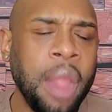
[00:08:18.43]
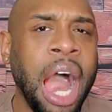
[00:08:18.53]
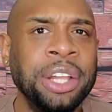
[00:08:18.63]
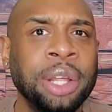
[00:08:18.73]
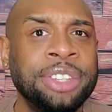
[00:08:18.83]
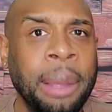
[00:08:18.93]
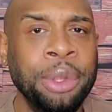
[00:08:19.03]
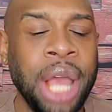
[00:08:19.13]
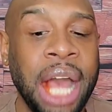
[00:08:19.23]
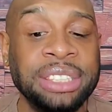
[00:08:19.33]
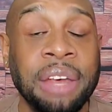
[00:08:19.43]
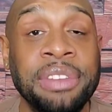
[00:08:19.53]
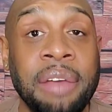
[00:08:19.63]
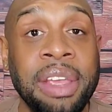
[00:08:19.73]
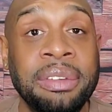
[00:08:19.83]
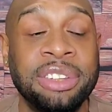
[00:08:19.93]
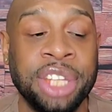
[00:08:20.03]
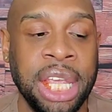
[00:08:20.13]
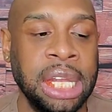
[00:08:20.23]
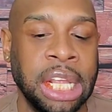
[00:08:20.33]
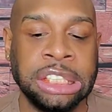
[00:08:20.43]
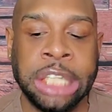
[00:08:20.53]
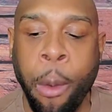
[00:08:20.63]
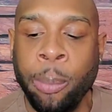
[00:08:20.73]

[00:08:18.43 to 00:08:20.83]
I know some of you guys have never even seen this